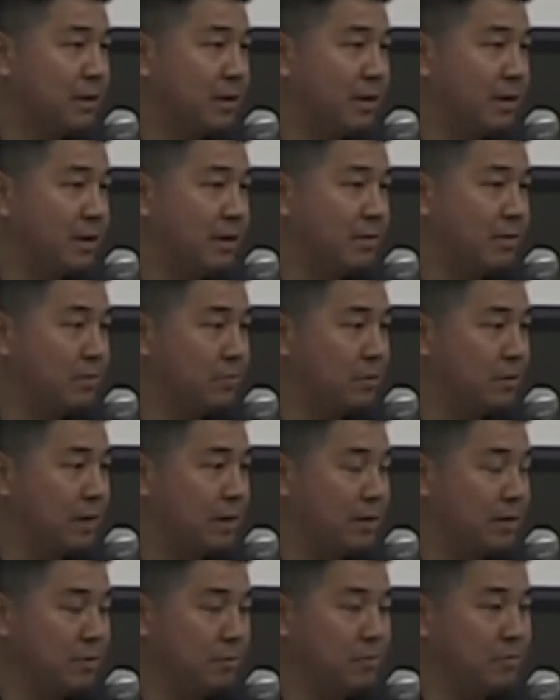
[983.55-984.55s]
and were, I
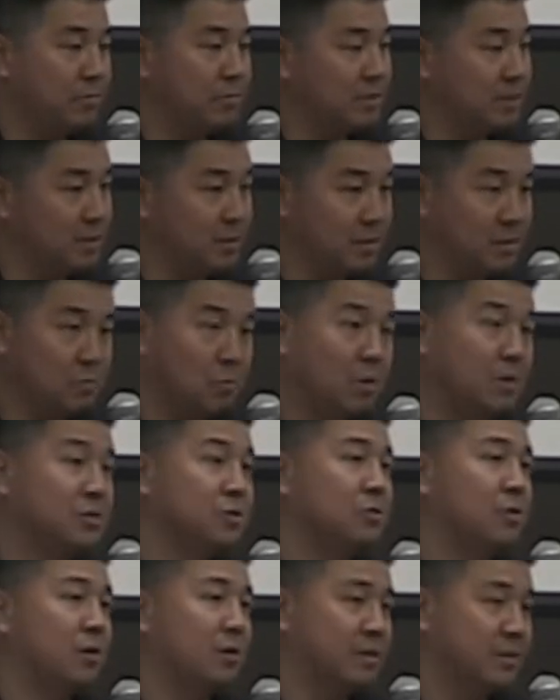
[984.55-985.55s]
knew there was at least one
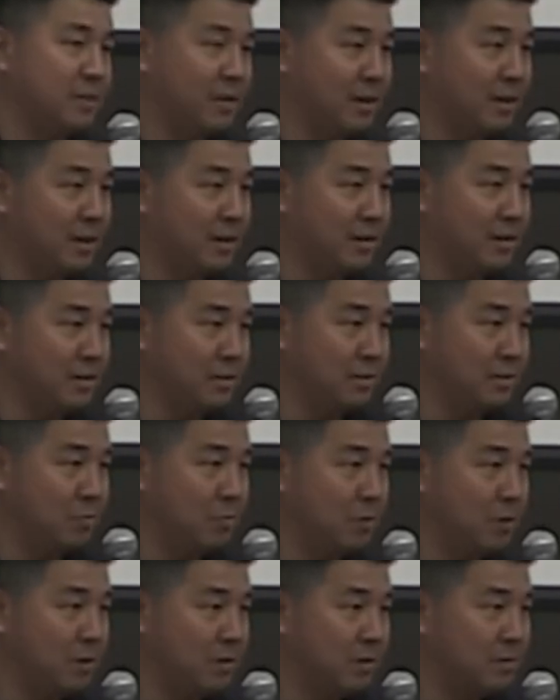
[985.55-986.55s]
shark in the, uh, in the
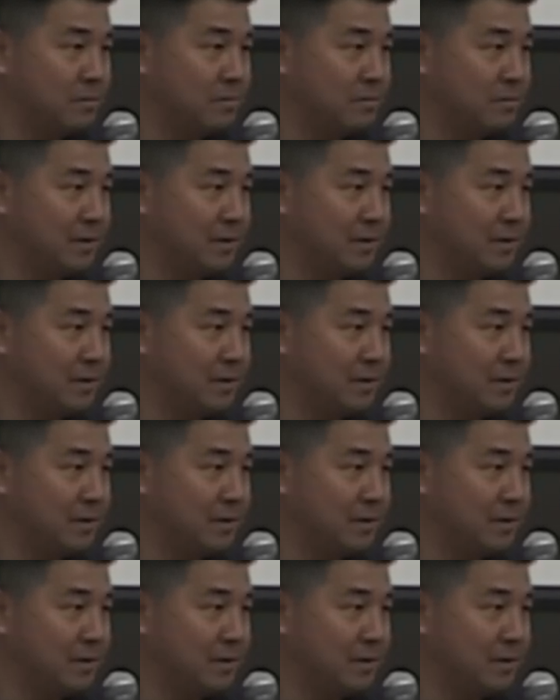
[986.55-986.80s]
water,